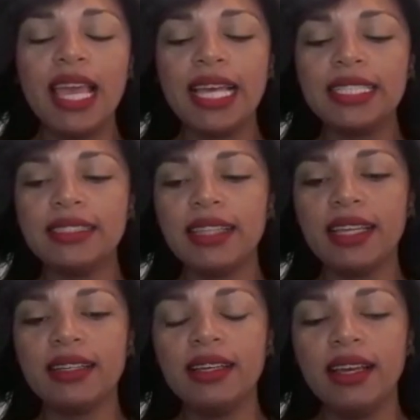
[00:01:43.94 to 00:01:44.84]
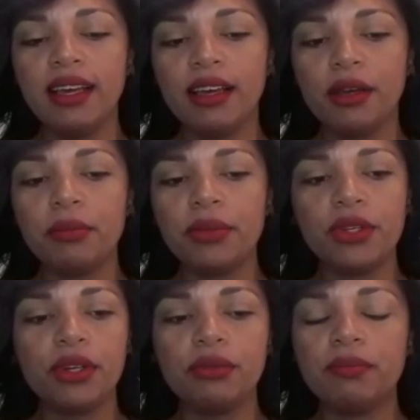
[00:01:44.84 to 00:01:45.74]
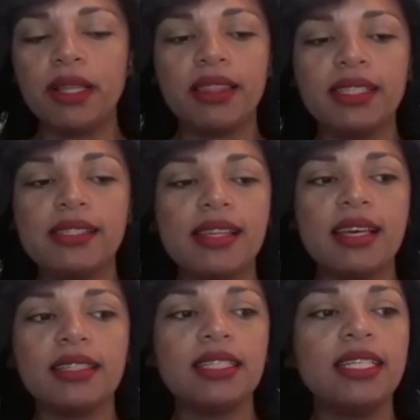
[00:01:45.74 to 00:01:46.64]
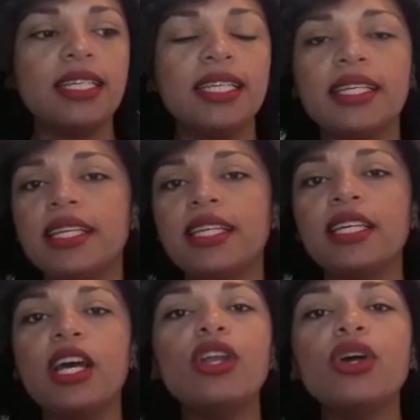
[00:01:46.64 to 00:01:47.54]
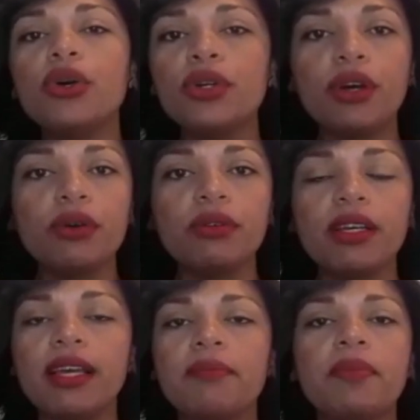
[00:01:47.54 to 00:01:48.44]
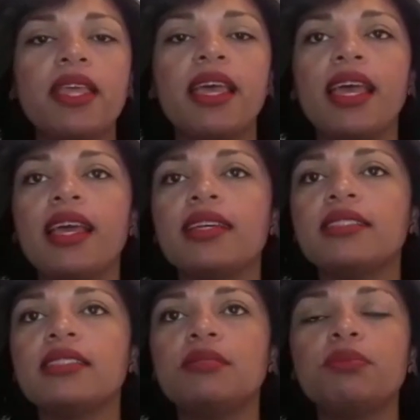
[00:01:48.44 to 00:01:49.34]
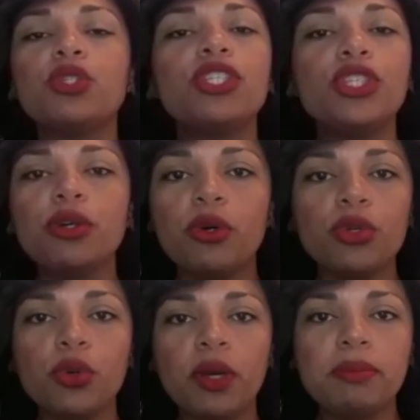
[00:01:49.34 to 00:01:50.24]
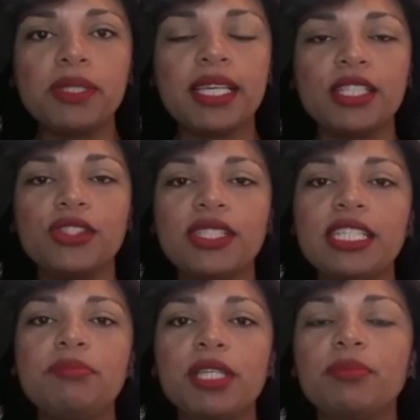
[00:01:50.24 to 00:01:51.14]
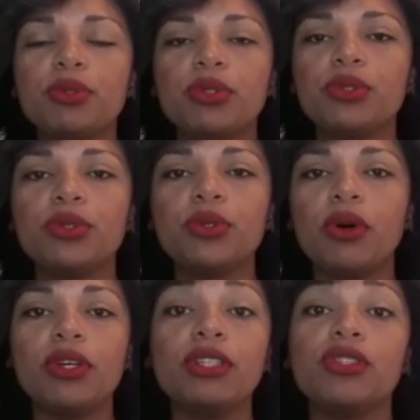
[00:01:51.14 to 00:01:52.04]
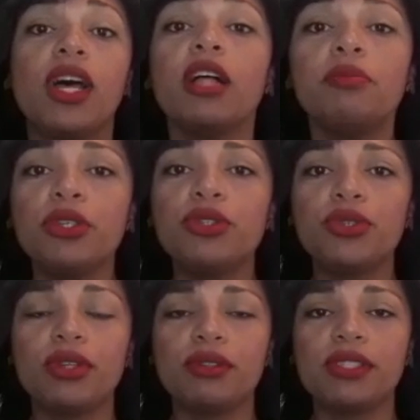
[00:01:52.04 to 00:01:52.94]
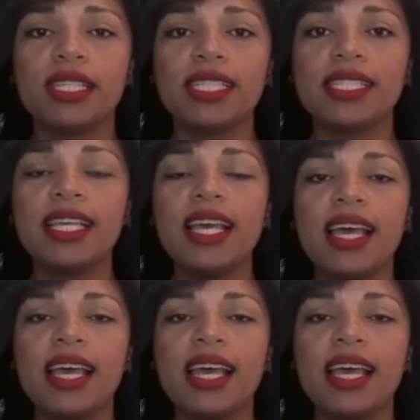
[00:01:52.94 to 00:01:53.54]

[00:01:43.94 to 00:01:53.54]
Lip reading: And then, you know, things like getting a logo and building your website. You need people who are going to help you do those things.